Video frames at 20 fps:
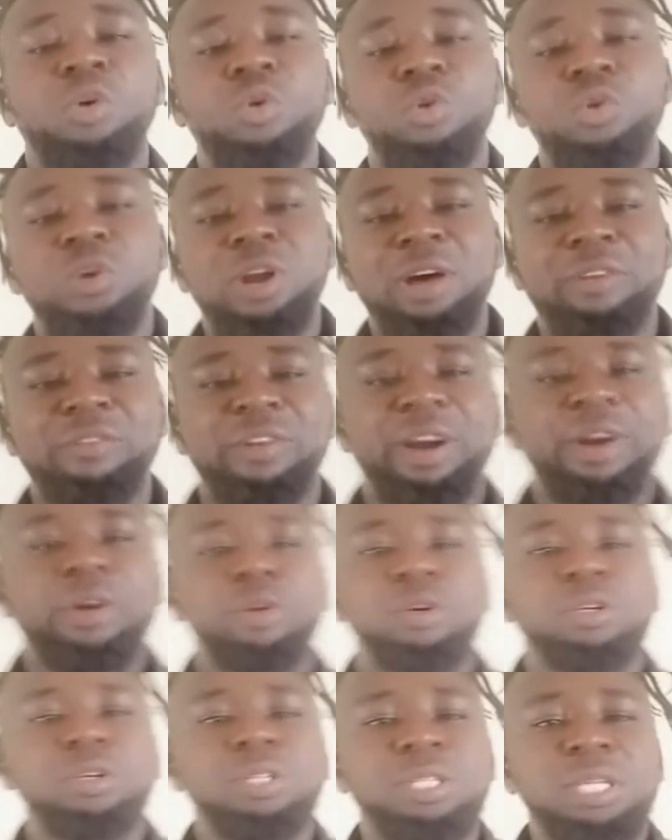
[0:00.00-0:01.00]

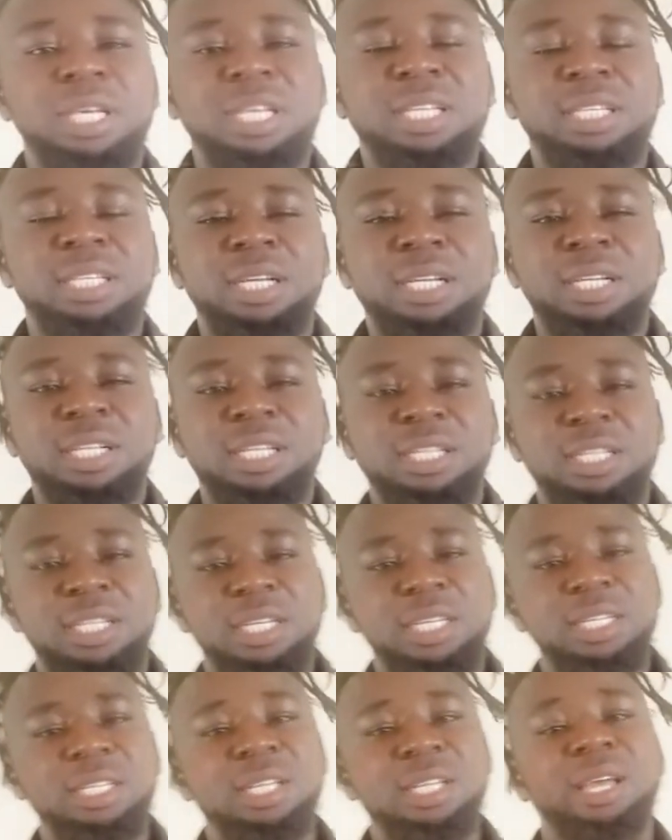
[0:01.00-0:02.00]
Coronavirus is a
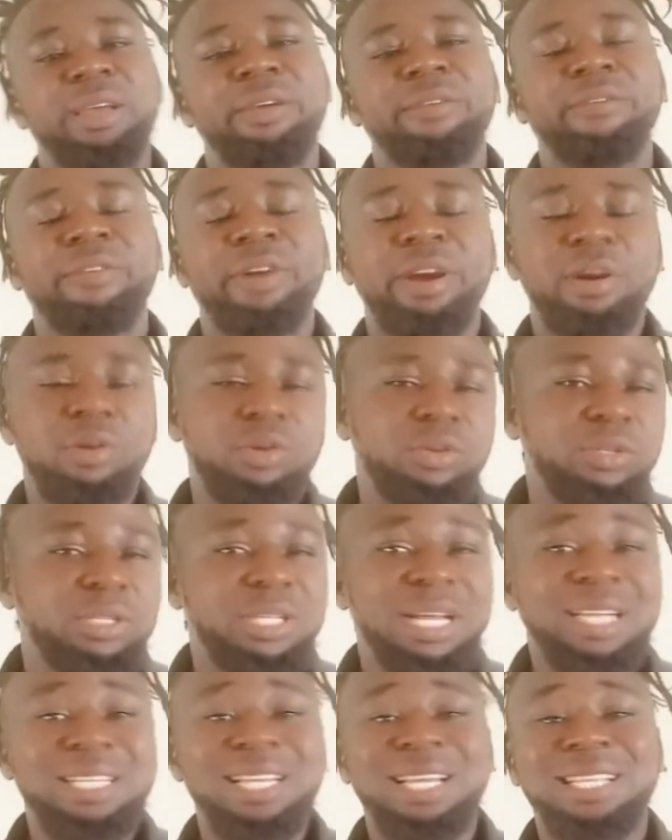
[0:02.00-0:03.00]
disease, a virus
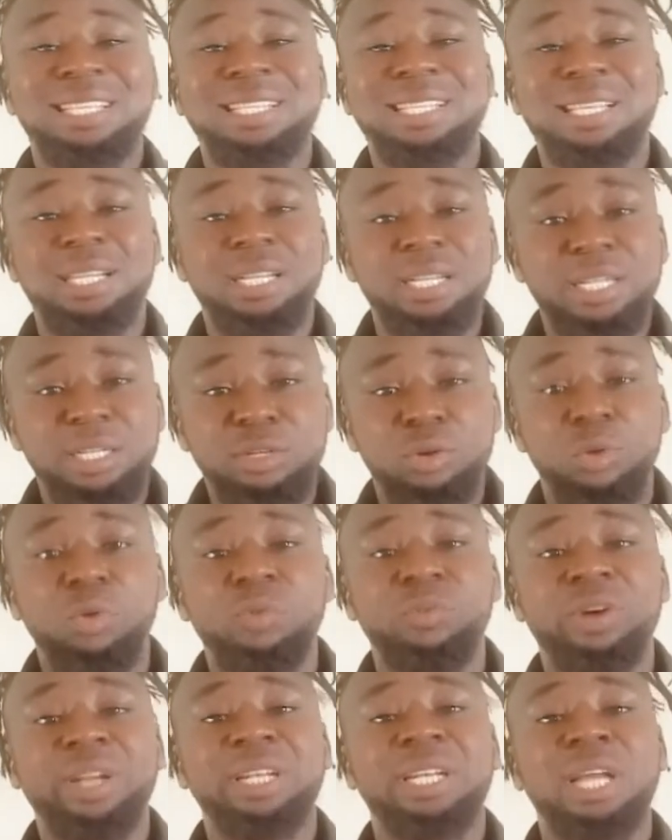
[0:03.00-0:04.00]
that has killed
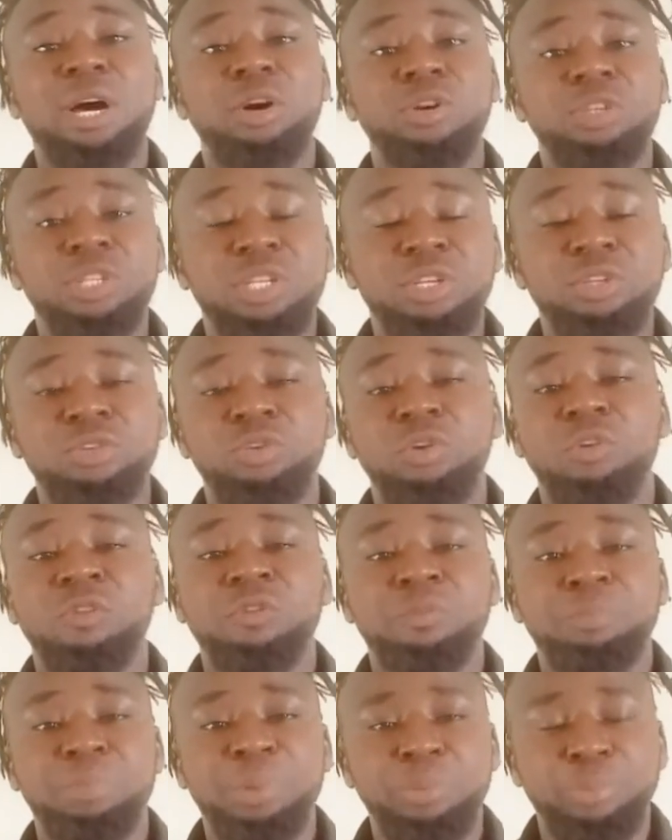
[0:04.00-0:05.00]
over thousands
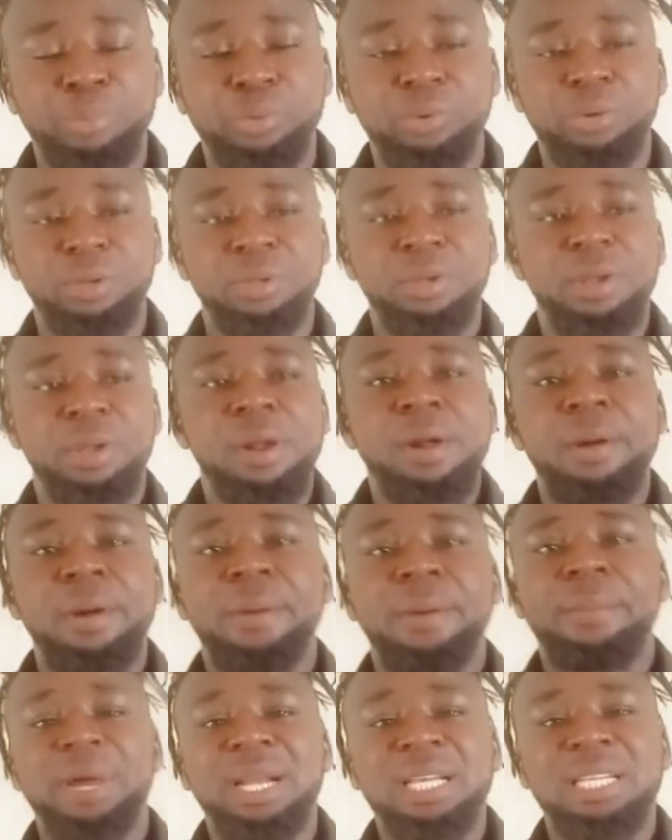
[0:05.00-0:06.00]
of people.
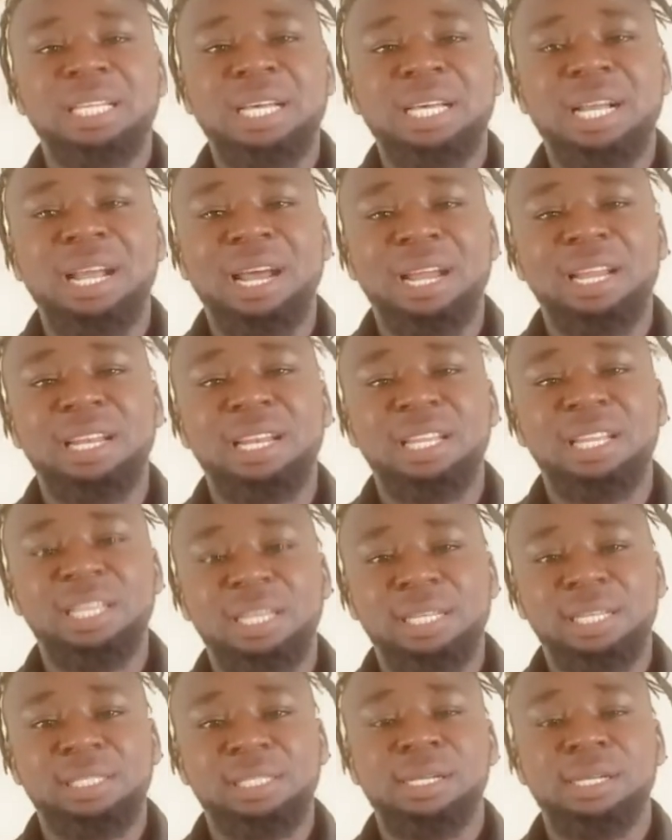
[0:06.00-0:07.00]
My dear
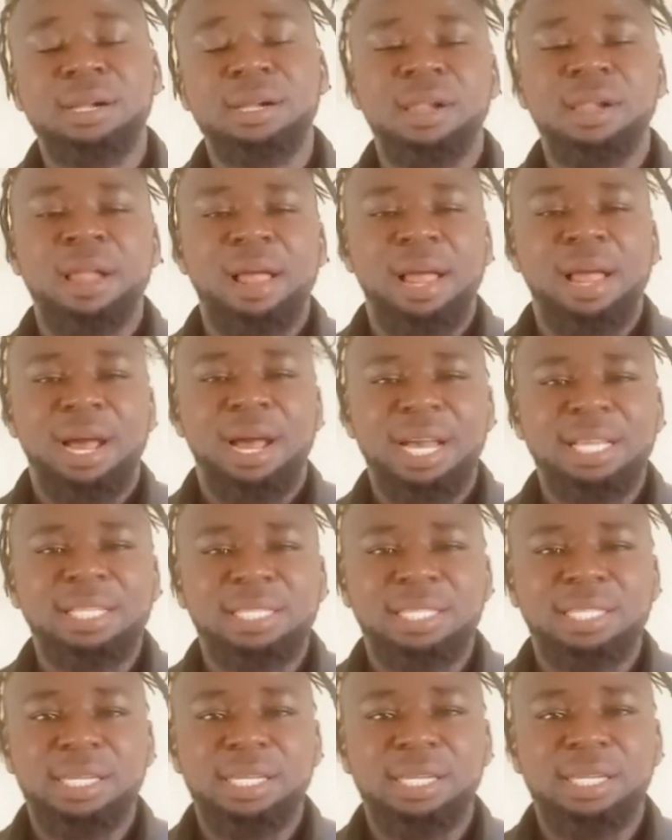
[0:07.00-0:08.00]
Ghanaians, I
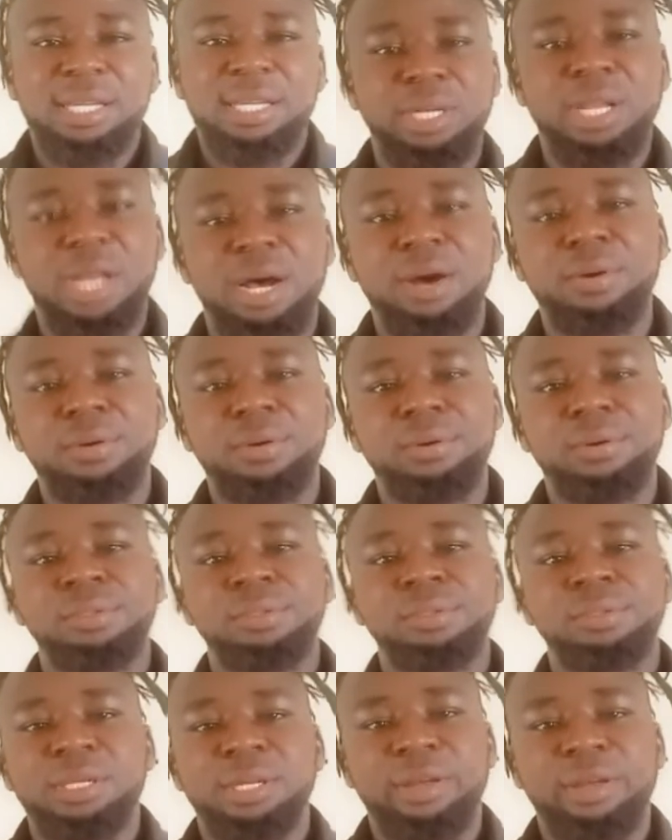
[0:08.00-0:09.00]
think down
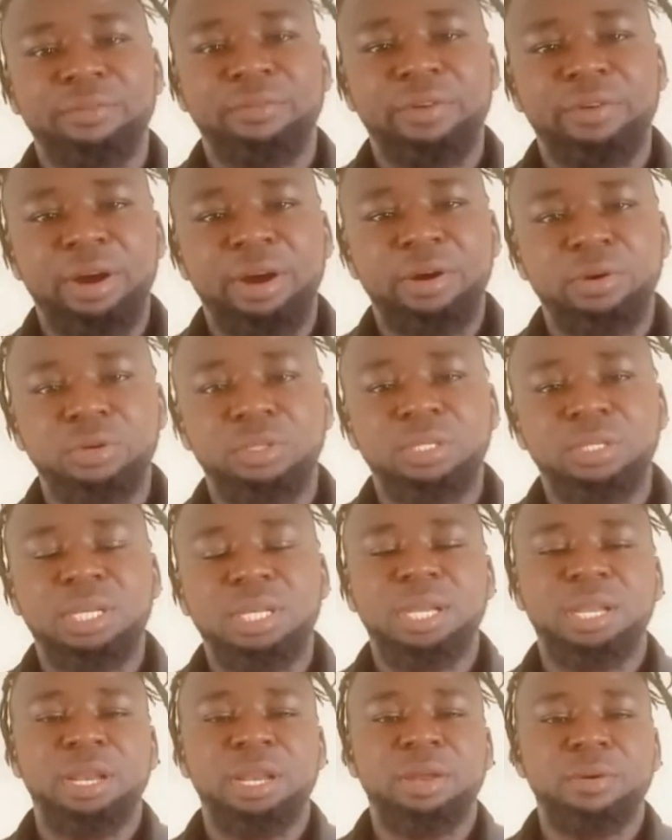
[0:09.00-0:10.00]
the
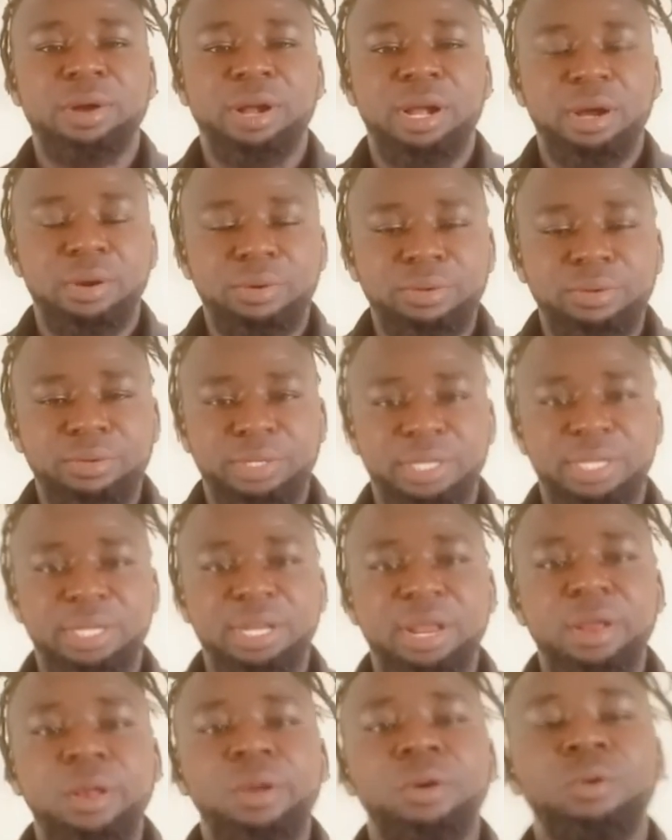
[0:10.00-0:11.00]
virus in our
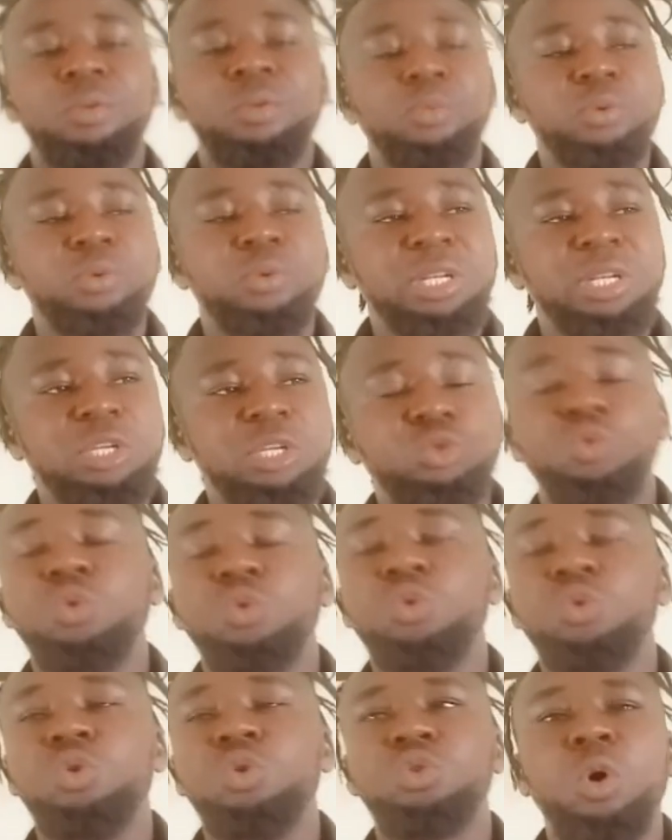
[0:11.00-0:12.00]
country, we need to
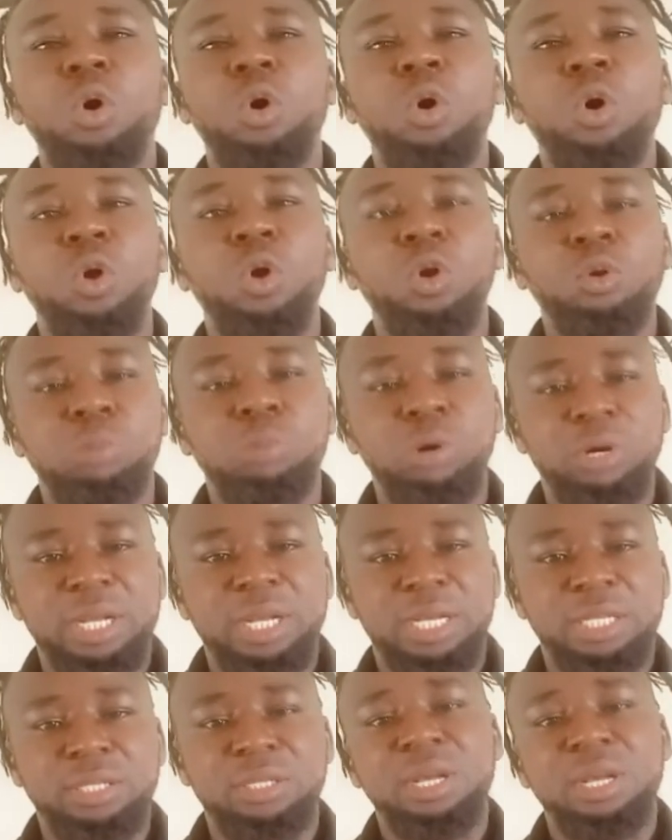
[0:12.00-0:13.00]
close all
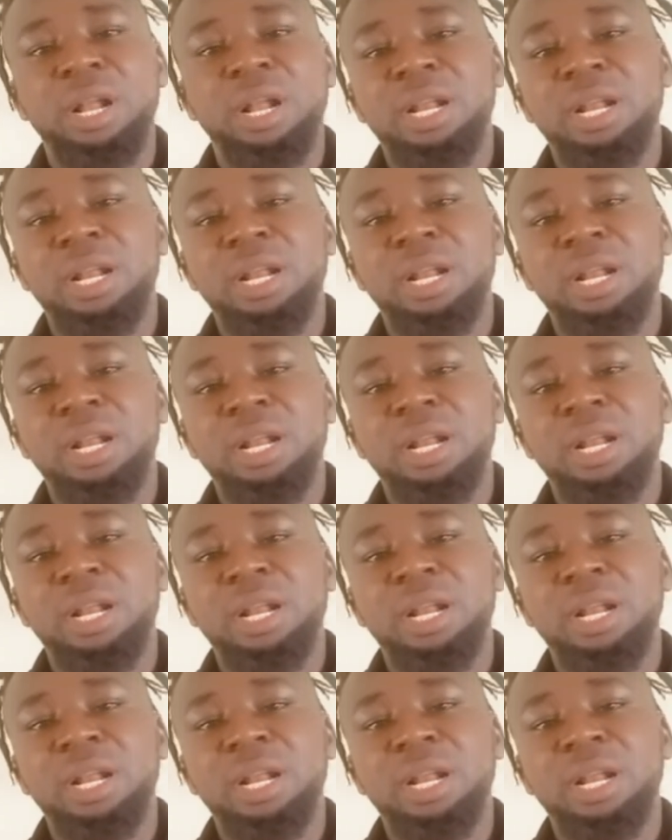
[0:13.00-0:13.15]
borders